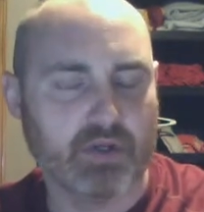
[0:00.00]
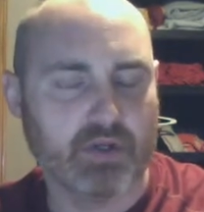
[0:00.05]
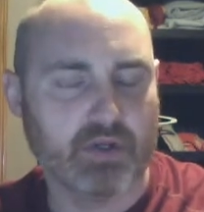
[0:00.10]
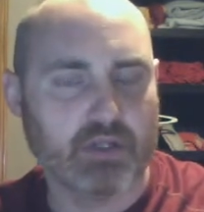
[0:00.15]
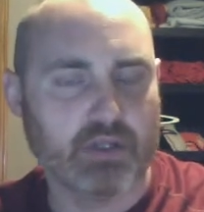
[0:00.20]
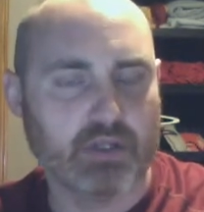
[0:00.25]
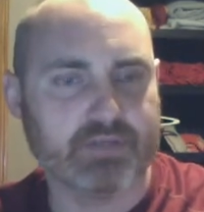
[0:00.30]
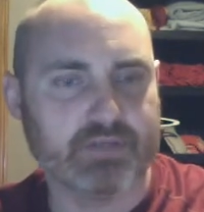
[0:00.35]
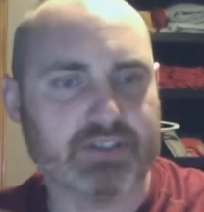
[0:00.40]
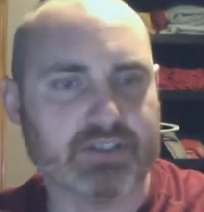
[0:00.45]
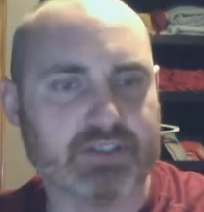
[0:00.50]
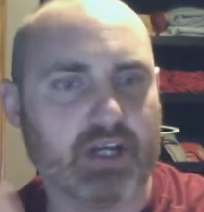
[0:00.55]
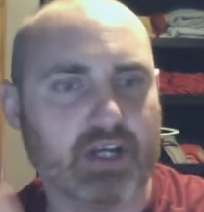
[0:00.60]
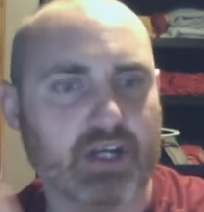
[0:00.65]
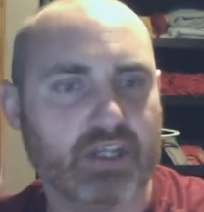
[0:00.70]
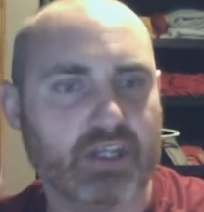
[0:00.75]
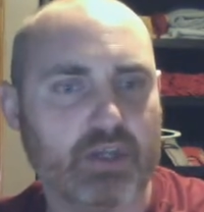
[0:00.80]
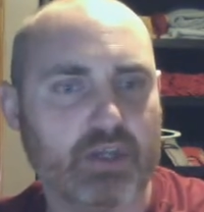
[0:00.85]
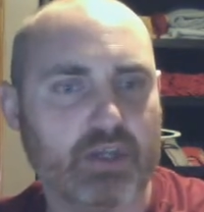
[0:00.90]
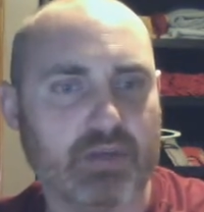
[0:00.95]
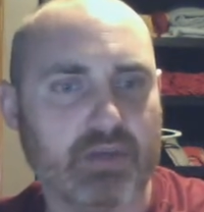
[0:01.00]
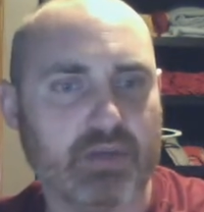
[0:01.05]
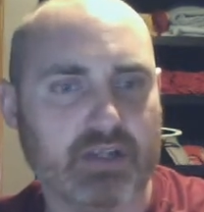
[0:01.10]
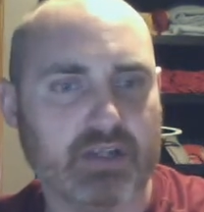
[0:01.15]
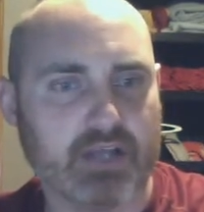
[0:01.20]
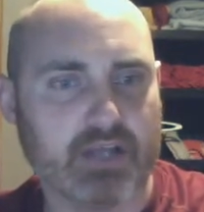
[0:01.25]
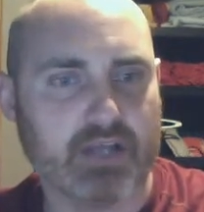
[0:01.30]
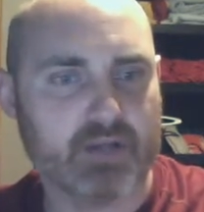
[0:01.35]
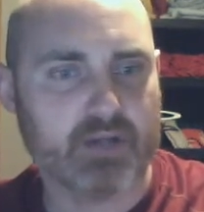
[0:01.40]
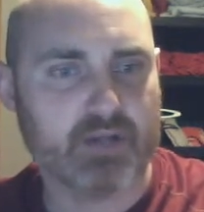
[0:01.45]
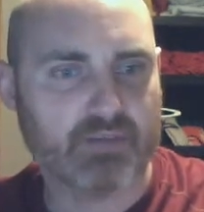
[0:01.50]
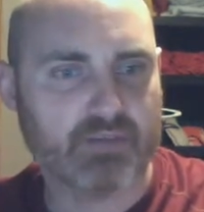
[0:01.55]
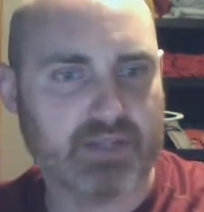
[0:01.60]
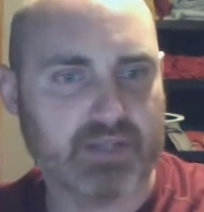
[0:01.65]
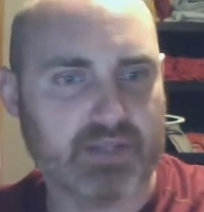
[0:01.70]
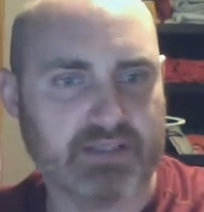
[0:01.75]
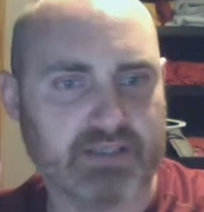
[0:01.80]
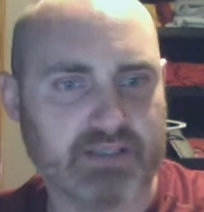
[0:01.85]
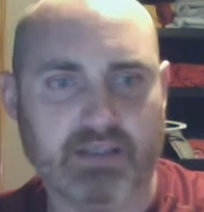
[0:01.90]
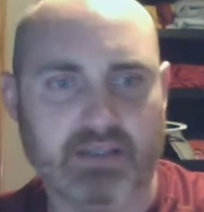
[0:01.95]
So it saw a human, it thought it was a
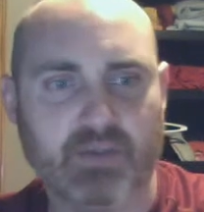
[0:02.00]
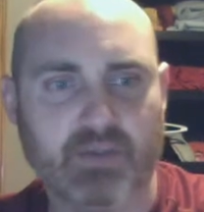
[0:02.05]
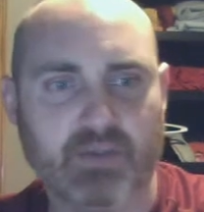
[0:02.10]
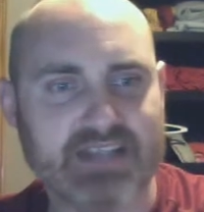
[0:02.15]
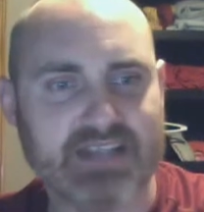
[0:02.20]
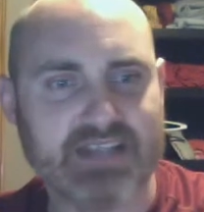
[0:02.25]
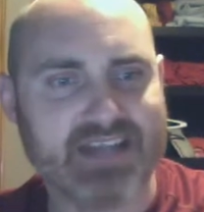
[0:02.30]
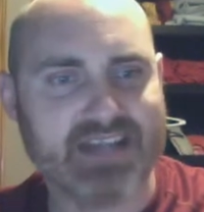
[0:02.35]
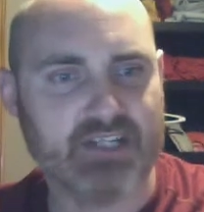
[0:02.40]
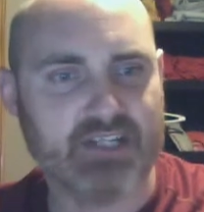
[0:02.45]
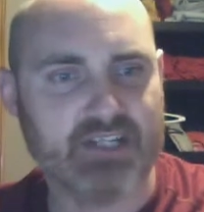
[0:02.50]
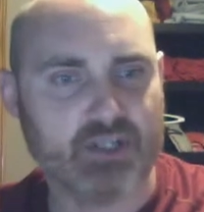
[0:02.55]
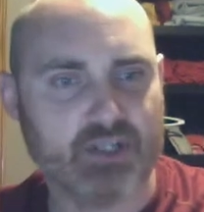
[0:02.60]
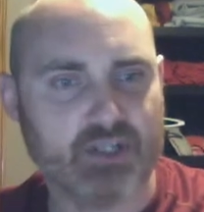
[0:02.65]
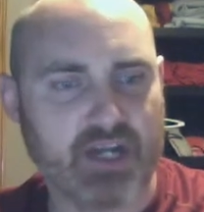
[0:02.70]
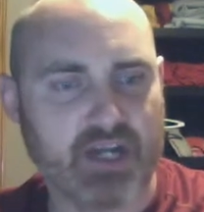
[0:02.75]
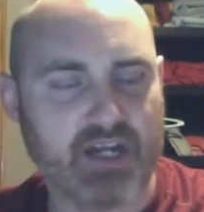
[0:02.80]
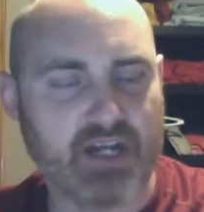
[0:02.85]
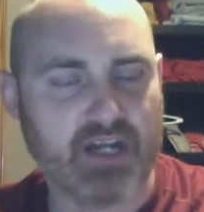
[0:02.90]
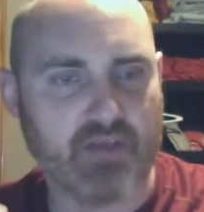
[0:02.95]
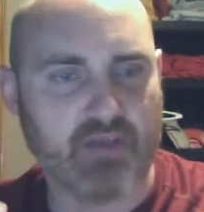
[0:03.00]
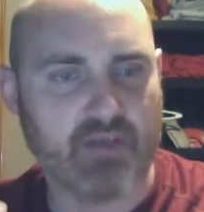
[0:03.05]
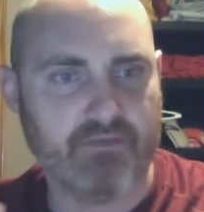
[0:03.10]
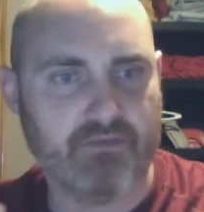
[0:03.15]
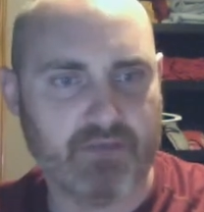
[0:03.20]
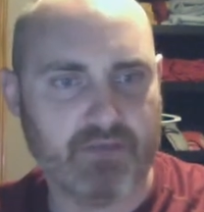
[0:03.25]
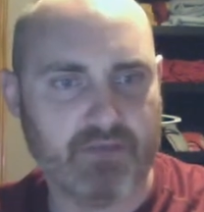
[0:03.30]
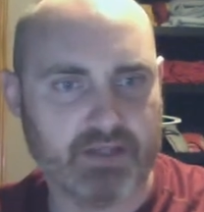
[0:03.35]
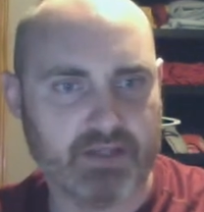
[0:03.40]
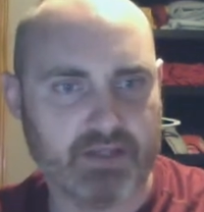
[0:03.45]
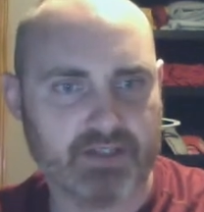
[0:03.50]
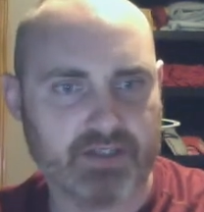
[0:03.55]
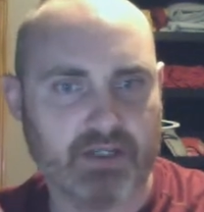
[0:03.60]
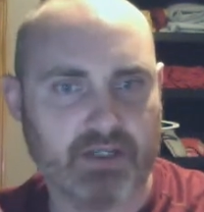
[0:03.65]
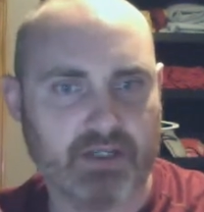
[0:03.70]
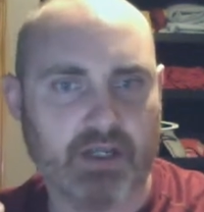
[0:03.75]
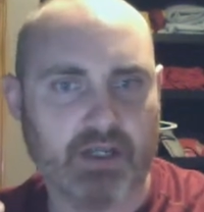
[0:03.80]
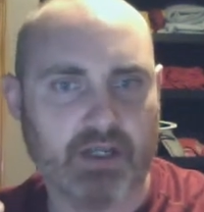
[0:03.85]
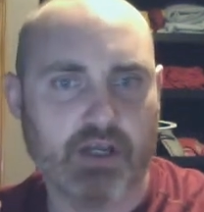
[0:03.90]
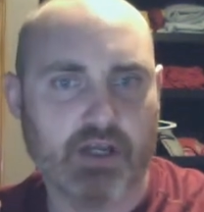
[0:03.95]
muskie. It wasn't actually trained on the fish.
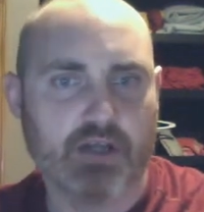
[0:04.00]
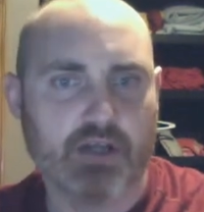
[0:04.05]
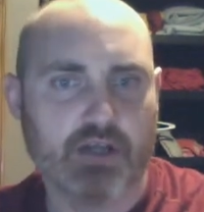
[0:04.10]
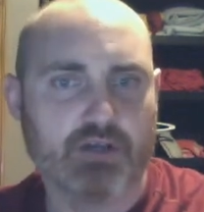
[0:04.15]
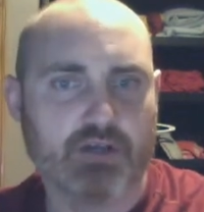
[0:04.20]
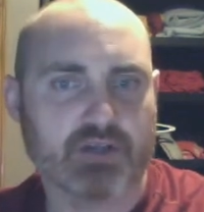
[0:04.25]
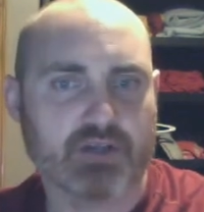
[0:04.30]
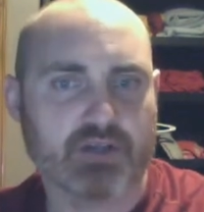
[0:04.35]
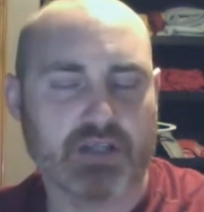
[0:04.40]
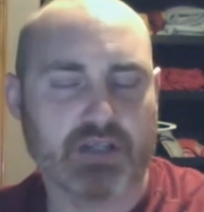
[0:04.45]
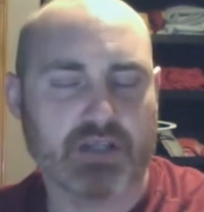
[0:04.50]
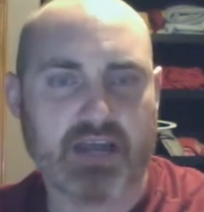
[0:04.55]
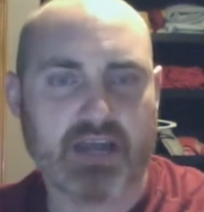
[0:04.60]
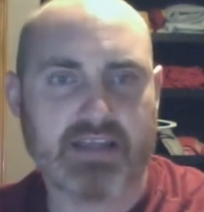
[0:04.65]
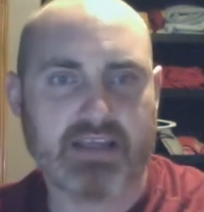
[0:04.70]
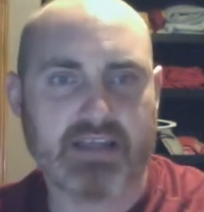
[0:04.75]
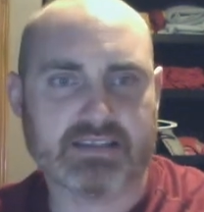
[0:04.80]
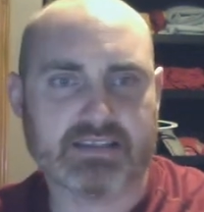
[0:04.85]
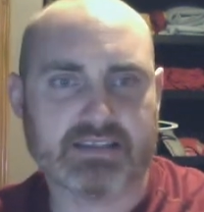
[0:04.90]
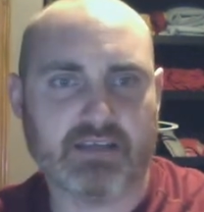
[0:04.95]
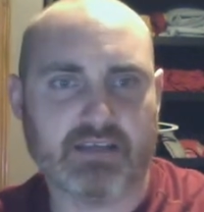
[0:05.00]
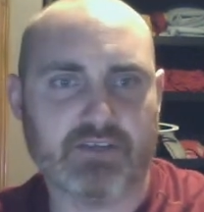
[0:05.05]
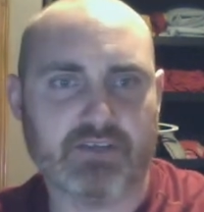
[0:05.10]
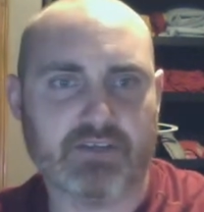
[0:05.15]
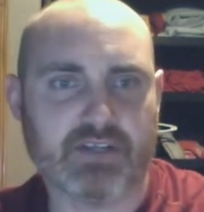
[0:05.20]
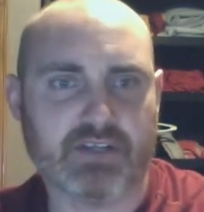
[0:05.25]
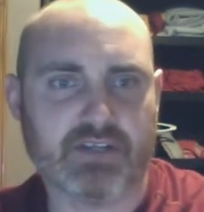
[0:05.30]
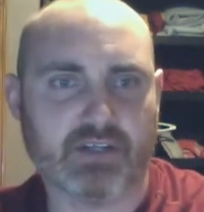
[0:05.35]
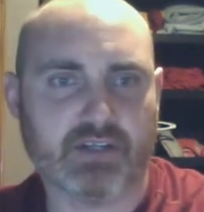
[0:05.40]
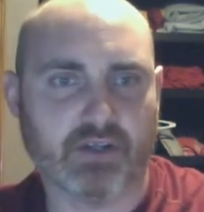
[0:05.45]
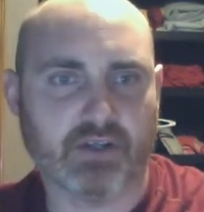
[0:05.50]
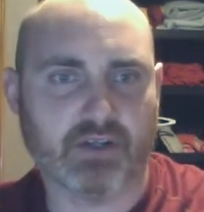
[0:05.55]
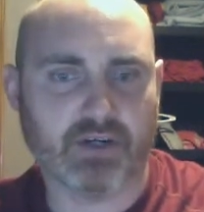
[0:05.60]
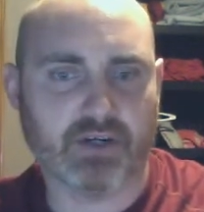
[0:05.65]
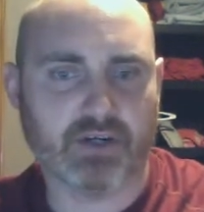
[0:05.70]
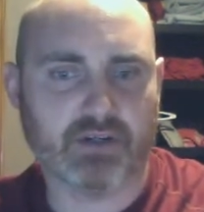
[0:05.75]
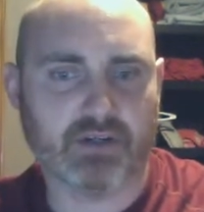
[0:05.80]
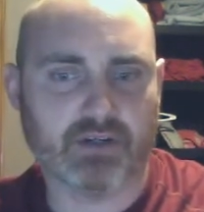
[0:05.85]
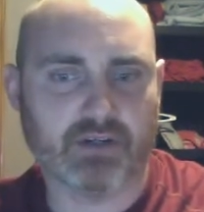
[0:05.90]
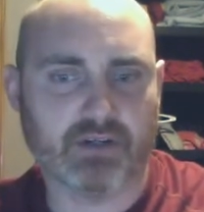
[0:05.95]
So there's a lot of that stuff that you're going to
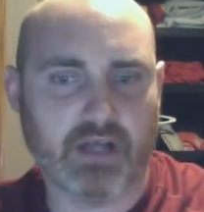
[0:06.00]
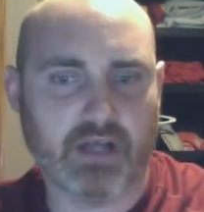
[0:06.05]
learn